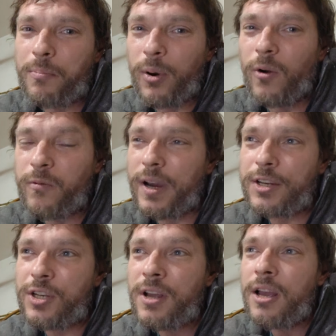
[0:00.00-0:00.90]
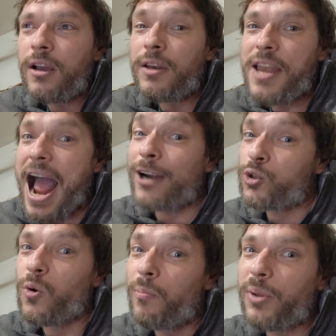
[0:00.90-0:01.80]
the perfect
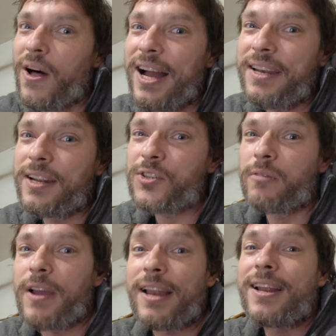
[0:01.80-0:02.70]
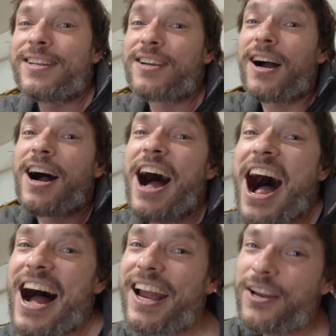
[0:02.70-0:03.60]
natural blindness event to
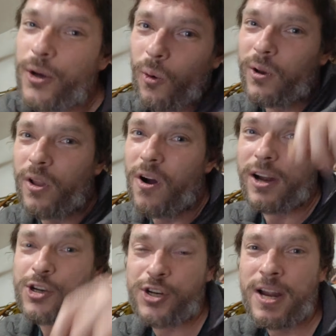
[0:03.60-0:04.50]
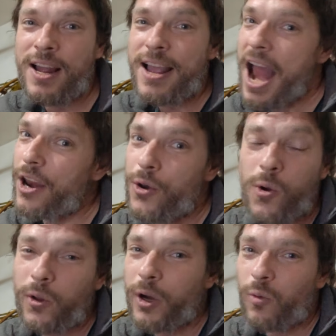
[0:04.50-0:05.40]
hide your launch. And in
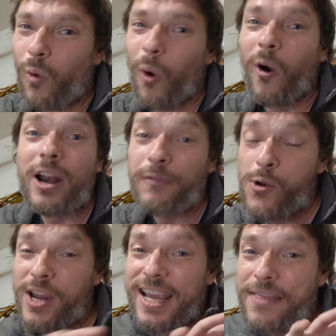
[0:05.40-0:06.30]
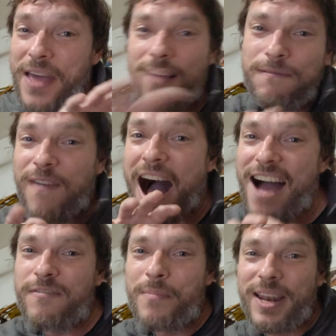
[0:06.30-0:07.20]
nuclear war, if you can get that
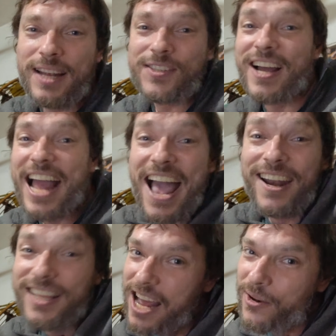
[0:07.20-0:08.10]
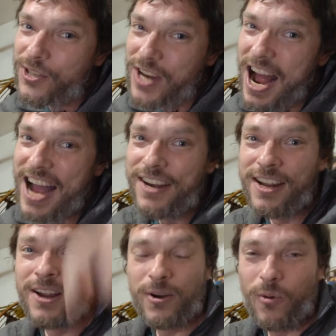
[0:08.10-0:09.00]
five minutes ahead of the other
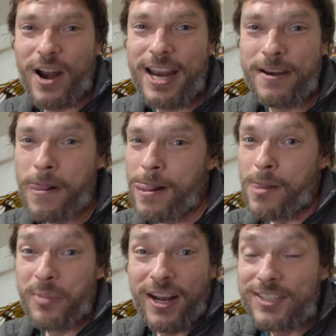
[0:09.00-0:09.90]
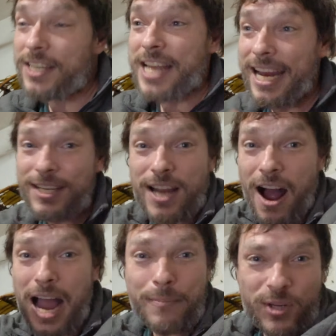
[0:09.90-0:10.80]
side, right? Because it takes
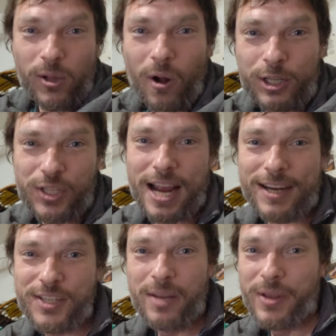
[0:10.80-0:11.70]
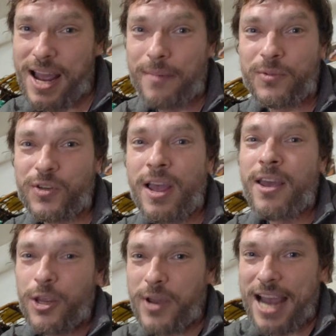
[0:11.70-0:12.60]
time to launch the ICBMs.
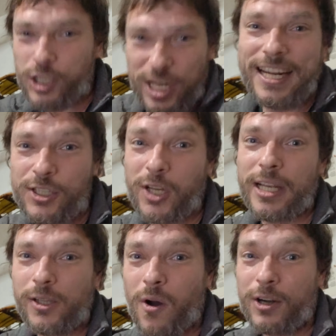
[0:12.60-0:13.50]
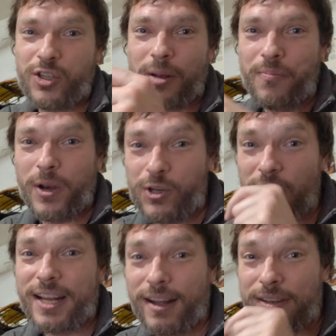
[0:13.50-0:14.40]
You can't just instantly launch them. There's
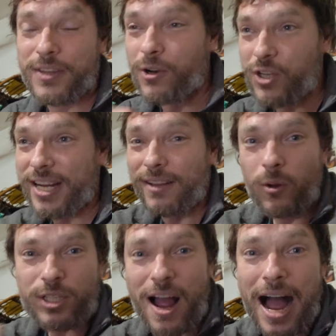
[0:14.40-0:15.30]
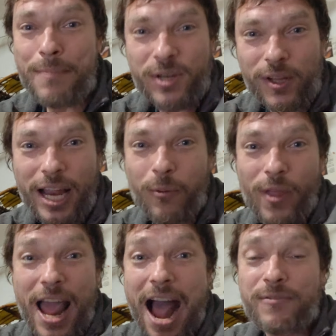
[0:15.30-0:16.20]
like a, there's like a little time delay
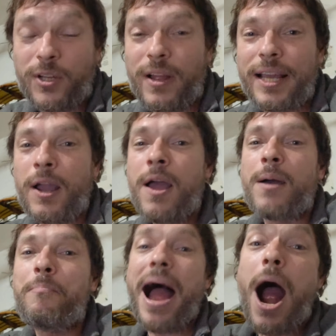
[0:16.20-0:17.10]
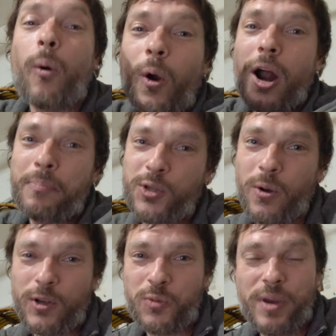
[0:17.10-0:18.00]
where they have to like power up,
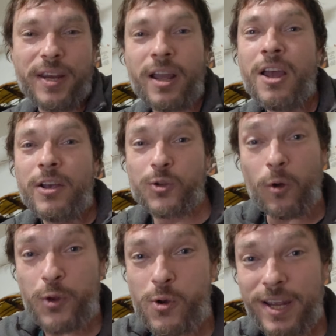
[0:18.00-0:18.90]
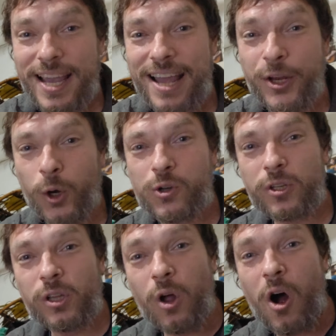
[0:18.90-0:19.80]
so to speak. So if you can get
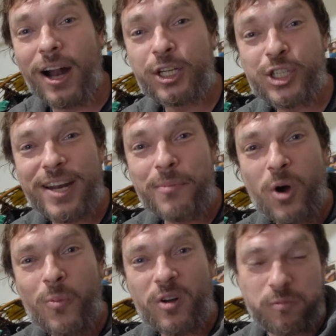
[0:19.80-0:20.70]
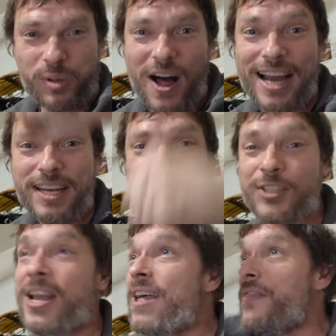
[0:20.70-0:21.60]
yours launched in a moment of blindness,